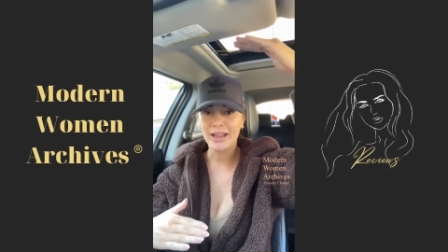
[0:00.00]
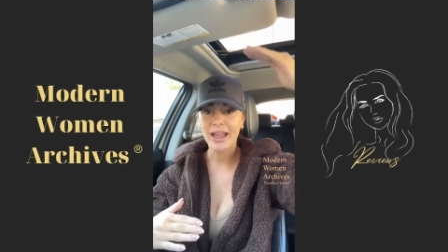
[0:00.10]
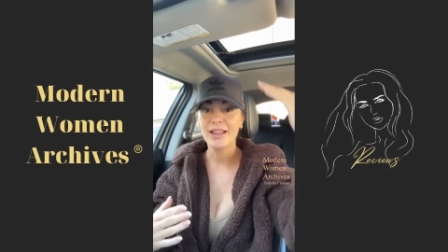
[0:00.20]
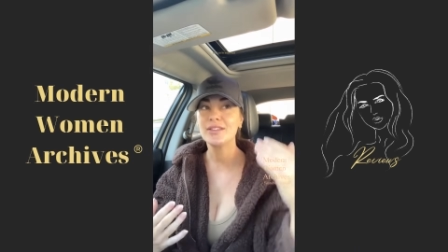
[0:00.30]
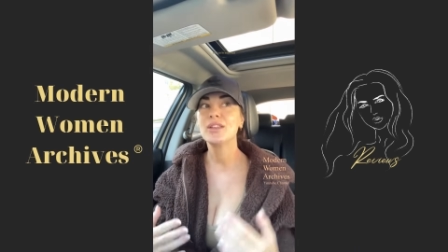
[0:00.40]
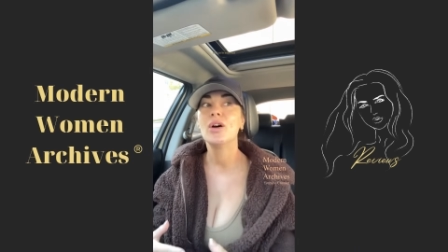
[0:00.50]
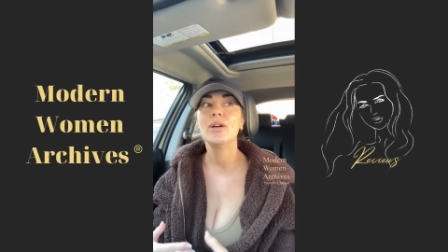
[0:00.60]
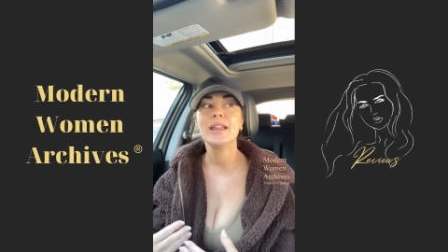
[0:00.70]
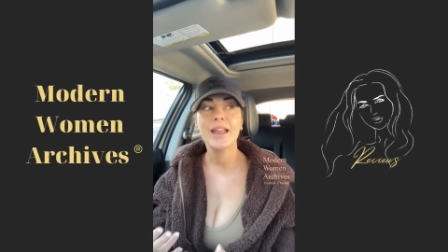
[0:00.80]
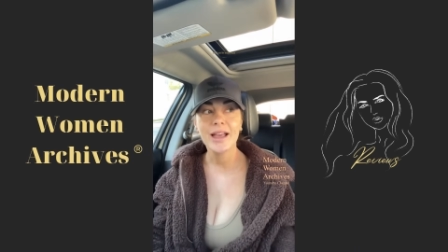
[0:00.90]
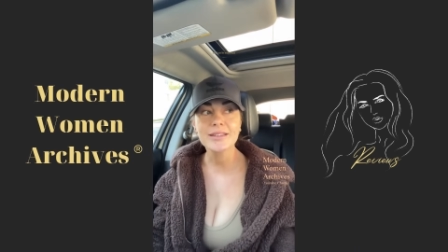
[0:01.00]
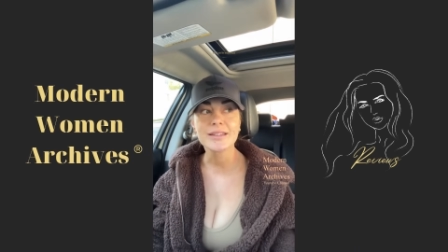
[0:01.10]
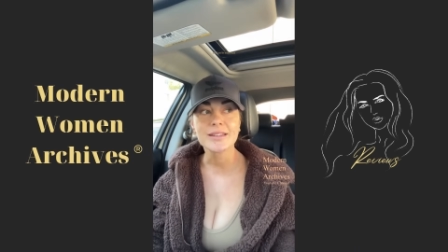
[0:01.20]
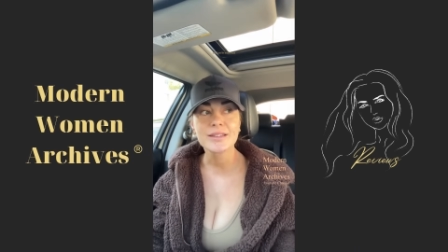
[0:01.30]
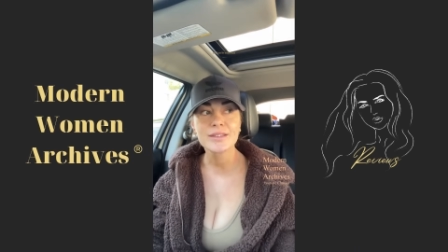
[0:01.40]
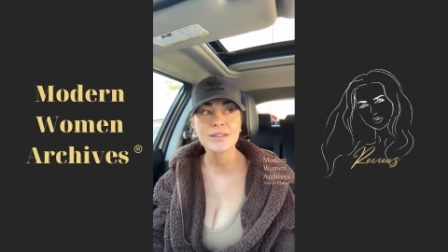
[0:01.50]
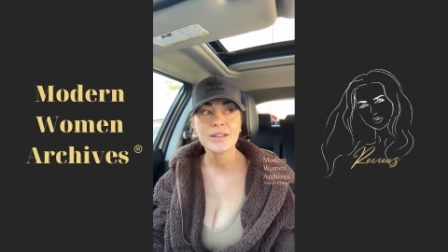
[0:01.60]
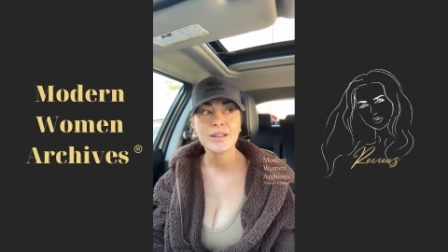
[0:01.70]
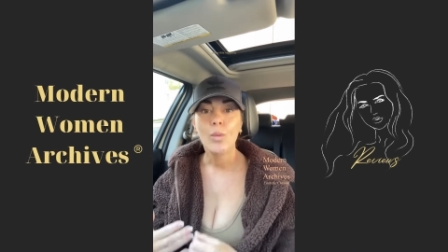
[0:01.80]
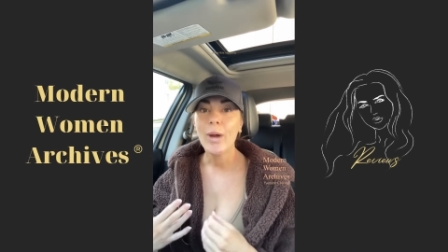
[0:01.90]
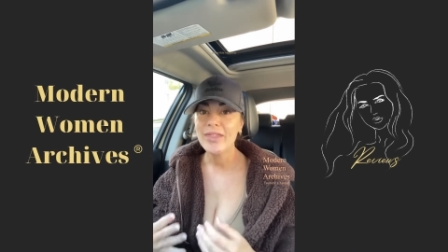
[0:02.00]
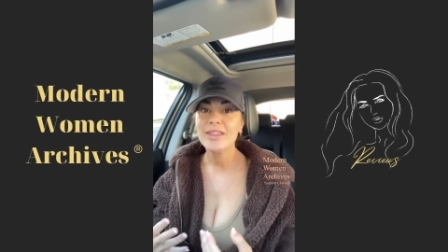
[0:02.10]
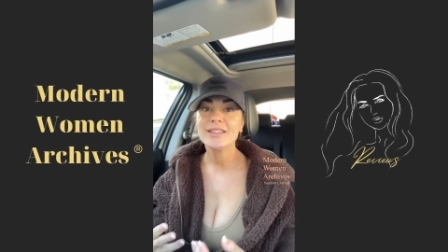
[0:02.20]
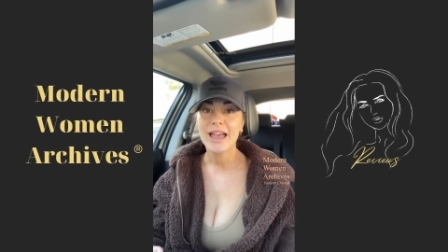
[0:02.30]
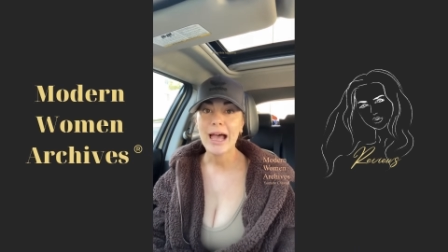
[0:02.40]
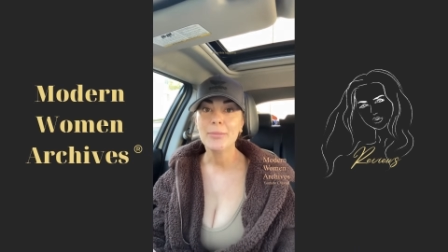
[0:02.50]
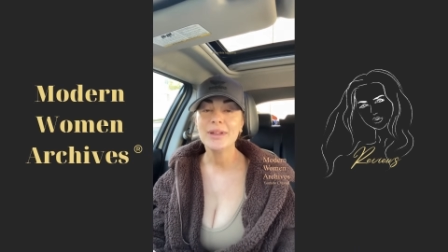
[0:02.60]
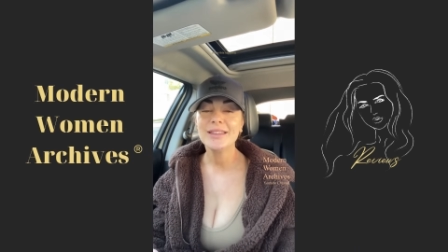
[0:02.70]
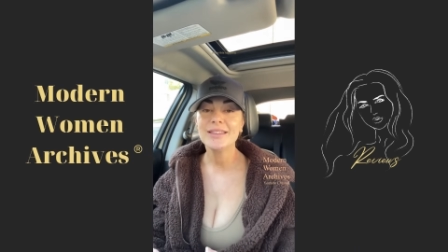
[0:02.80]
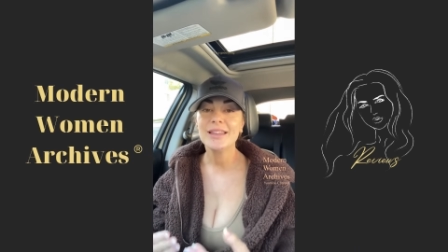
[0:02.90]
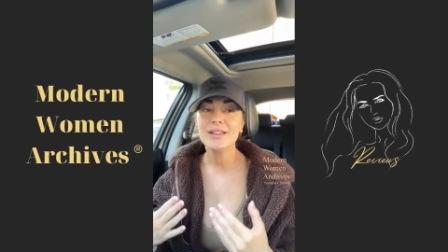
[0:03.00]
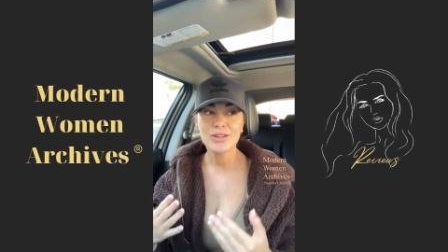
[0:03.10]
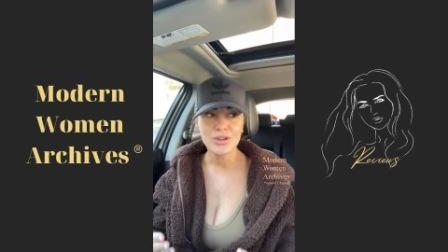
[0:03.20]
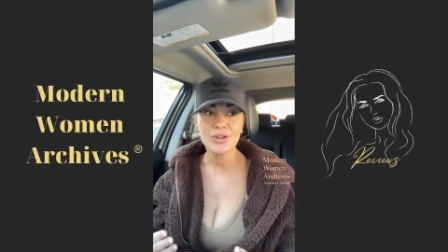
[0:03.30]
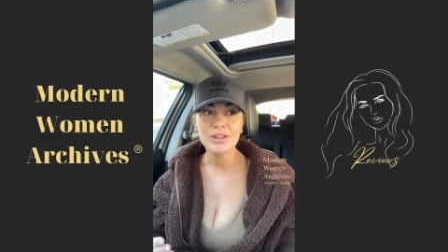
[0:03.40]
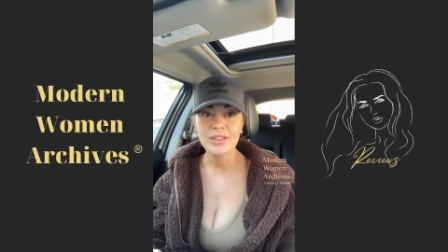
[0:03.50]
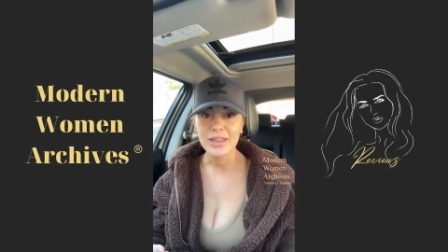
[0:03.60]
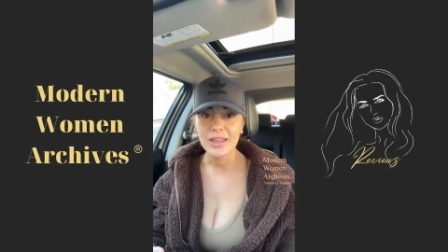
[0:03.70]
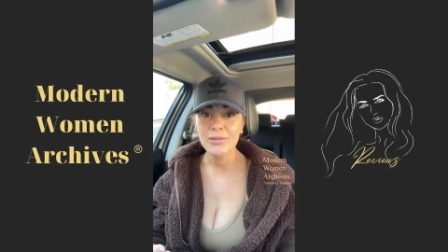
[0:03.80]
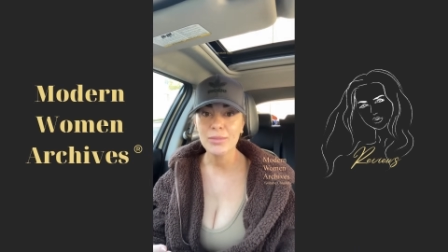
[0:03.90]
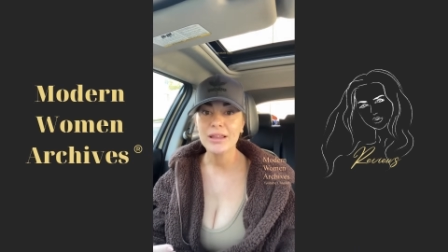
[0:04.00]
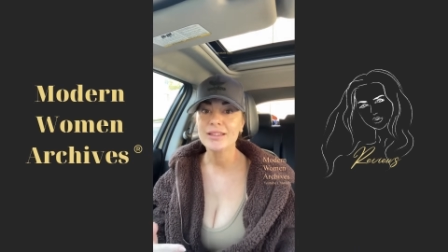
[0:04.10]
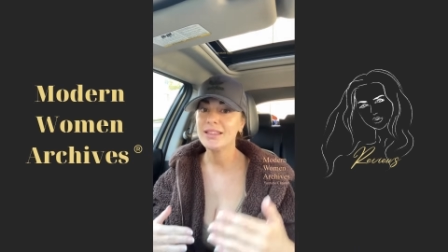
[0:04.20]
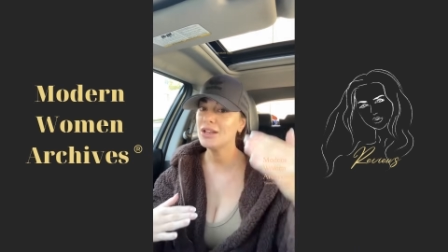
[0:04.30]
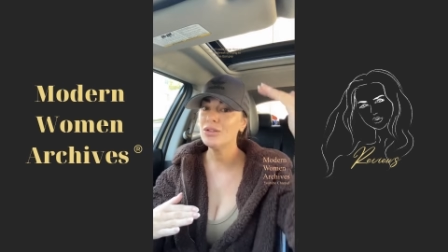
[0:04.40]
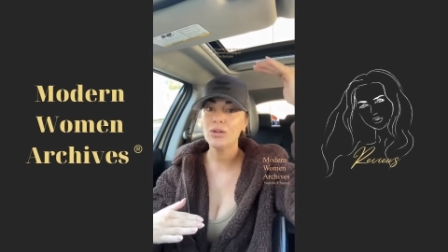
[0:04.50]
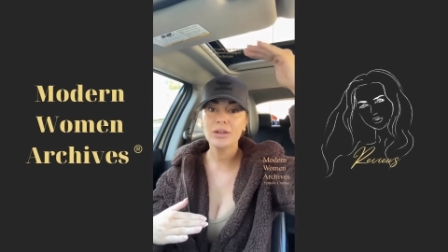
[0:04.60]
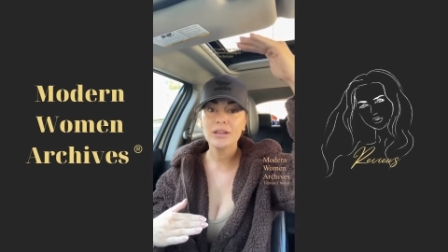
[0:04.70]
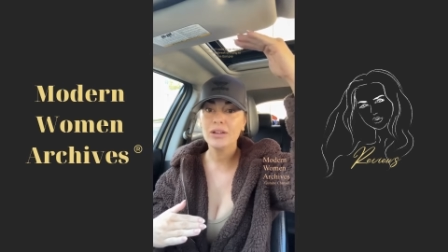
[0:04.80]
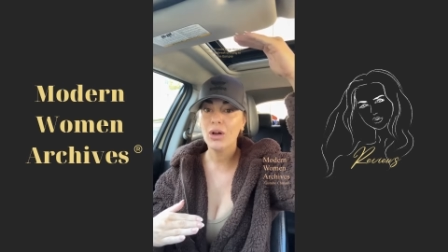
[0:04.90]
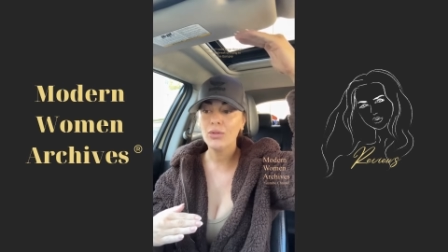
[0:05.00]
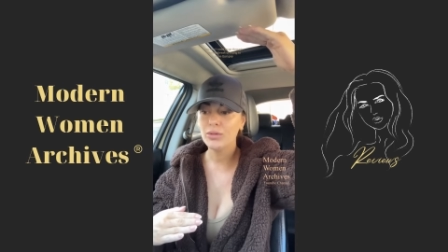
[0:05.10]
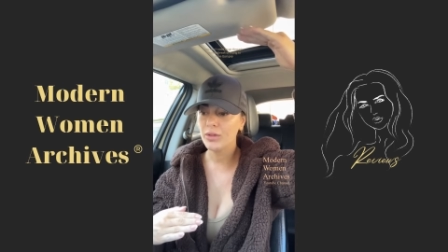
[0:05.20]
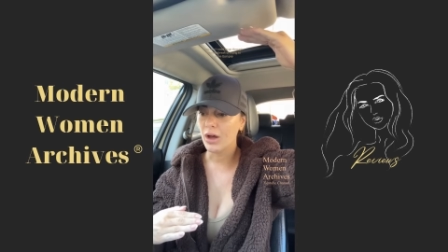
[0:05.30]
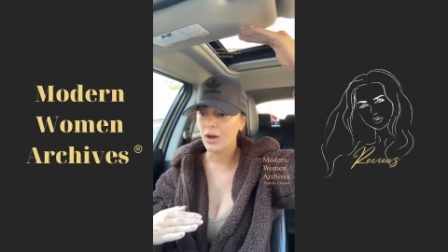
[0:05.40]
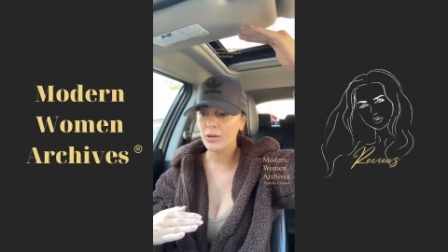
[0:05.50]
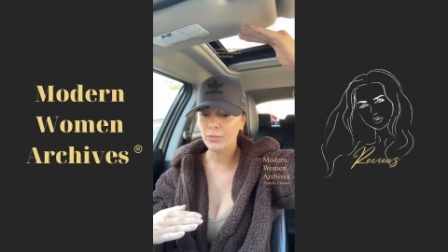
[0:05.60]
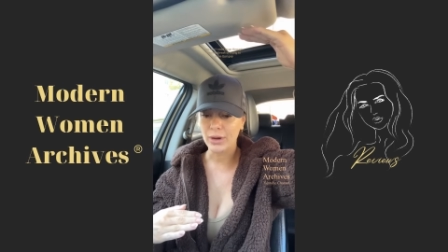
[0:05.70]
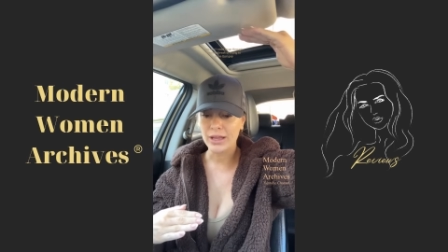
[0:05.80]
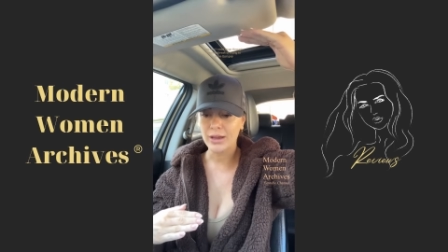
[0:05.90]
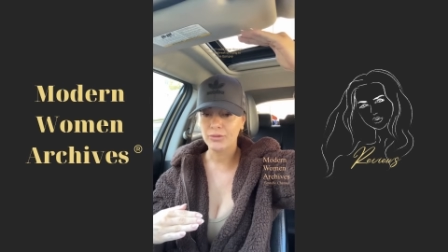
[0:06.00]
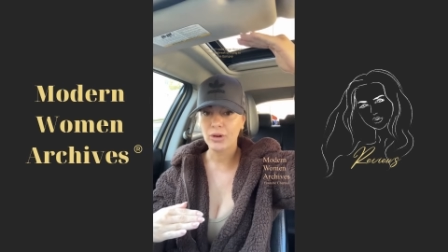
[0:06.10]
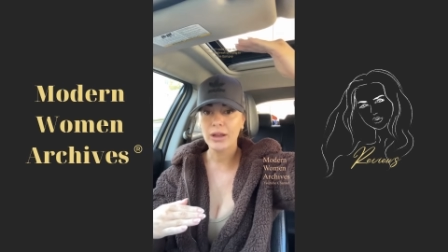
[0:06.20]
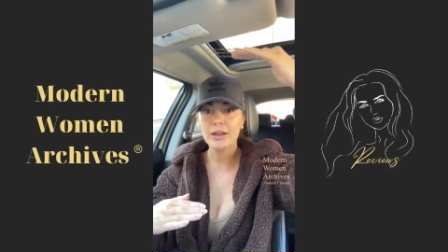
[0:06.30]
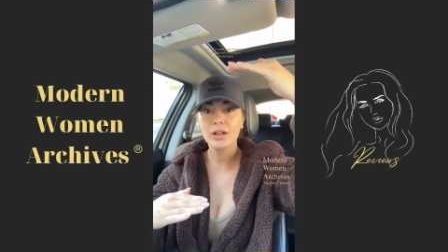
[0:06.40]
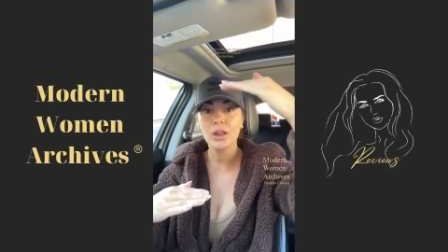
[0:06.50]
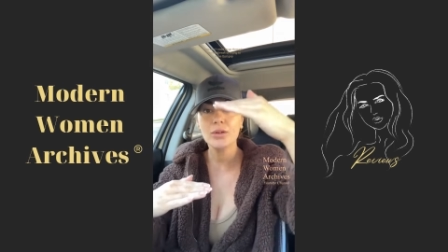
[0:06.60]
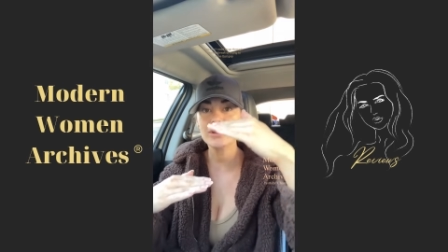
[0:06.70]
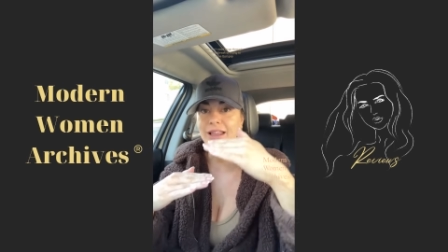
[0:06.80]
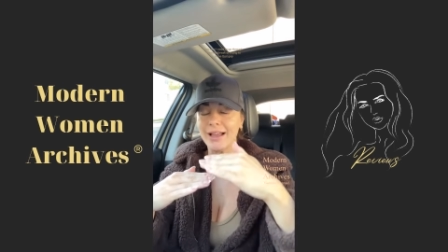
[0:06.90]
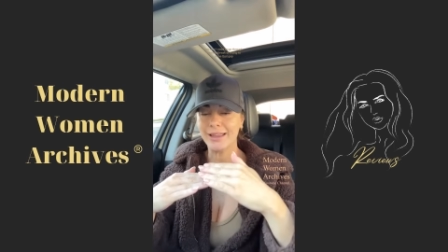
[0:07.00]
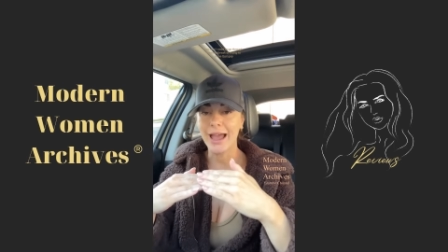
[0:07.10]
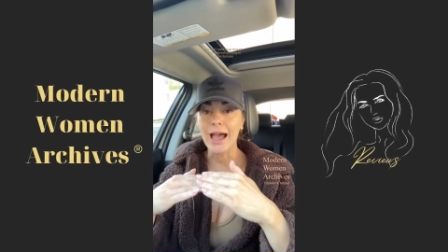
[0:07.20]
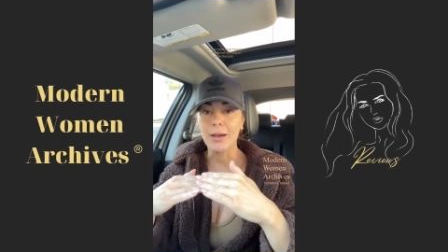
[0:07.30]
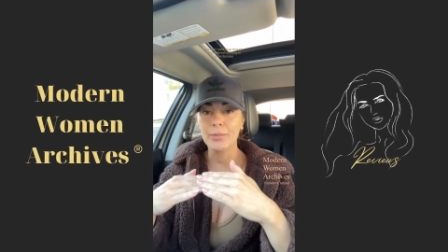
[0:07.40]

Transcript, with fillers: And so in essence, when this happens, it is a good thing, because then you don't need to go through the heartbreak of trying to close that gap